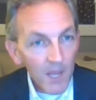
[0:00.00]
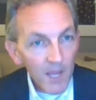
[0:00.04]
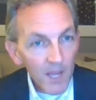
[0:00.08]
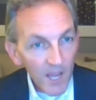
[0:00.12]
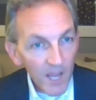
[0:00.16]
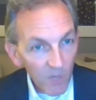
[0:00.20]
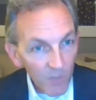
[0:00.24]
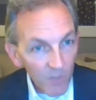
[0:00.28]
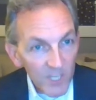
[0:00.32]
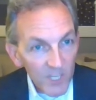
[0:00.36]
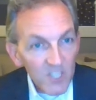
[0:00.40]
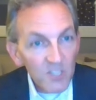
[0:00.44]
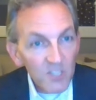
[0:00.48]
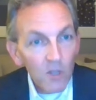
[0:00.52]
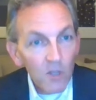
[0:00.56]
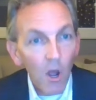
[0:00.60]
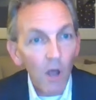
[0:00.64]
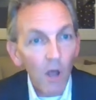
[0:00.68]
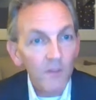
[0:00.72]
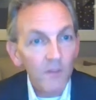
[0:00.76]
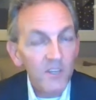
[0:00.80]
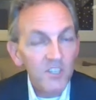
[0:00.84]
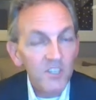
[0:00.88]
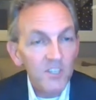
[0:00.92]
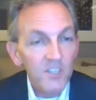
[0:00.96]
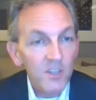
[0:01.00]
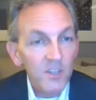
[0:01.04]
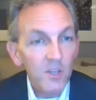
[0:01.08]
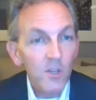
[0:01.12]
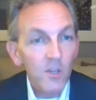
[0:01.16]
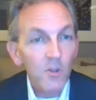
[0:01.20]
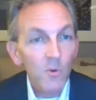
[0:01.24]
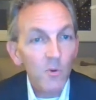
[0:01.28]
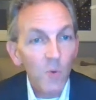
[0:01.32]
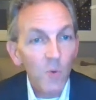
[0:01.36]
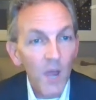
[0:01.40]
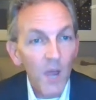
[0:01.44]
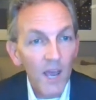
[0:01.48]
And we saw this in the
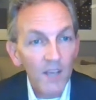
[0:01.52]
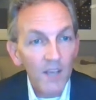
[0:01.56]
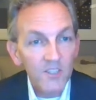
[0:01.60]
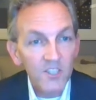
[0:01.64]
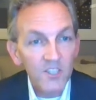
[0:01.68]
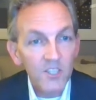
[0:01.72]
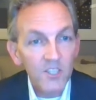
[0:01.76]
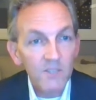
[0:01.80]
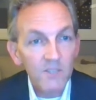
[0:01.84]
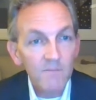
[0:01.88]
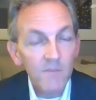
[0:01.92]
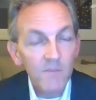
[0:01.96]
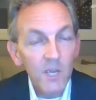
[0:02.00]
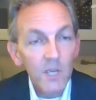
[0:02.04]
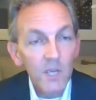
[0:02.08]
US